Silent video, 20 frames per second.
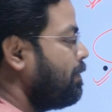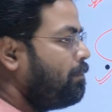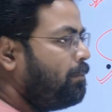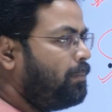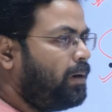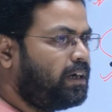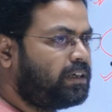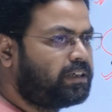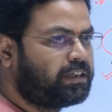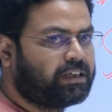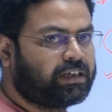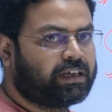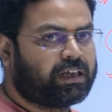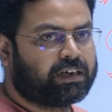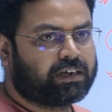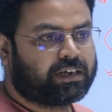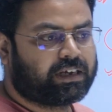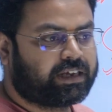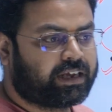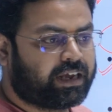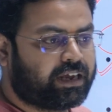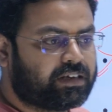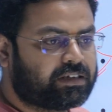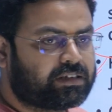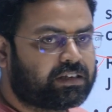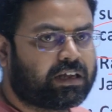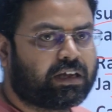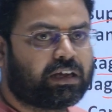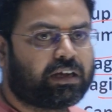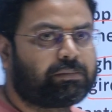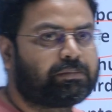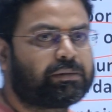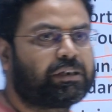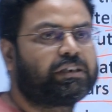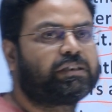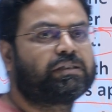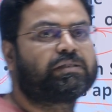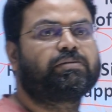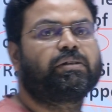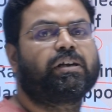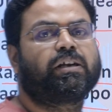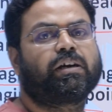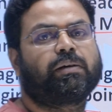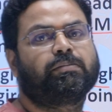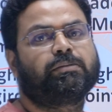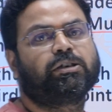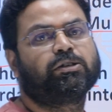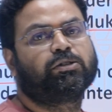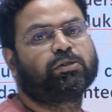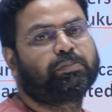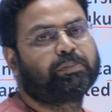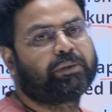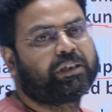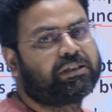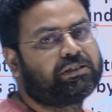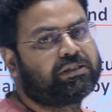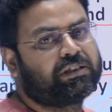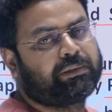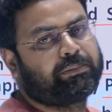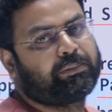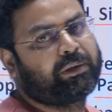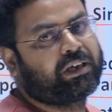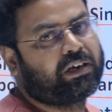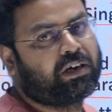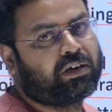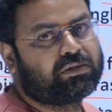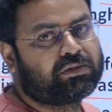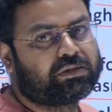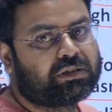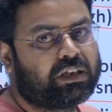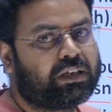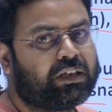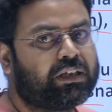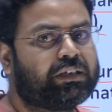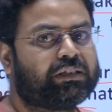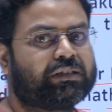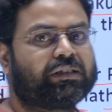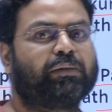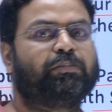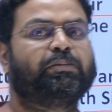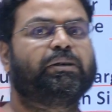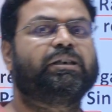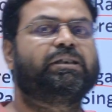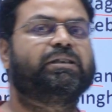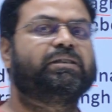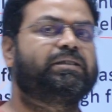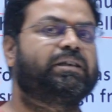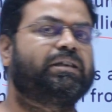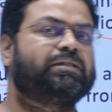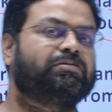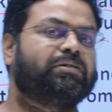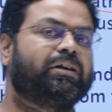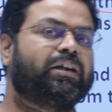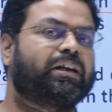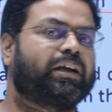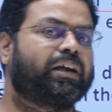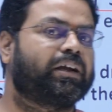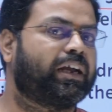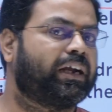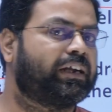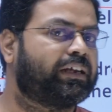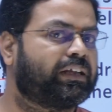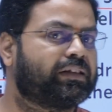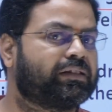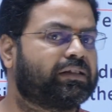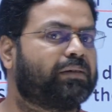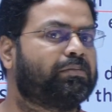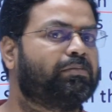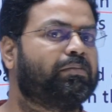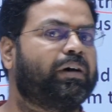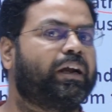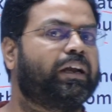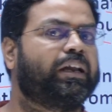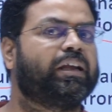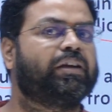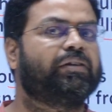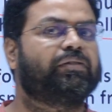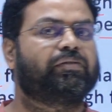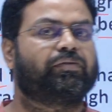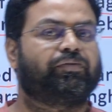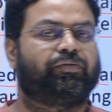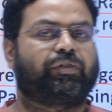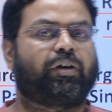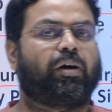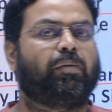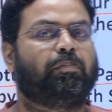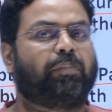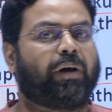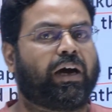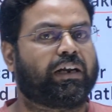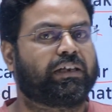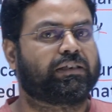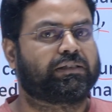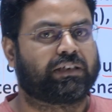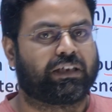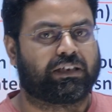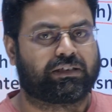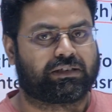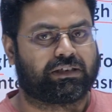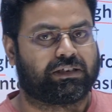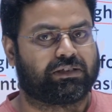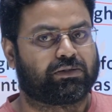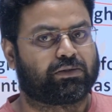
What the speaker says: But here again the British will come into picture because the Britishers were getting the money from Parasnath Singh.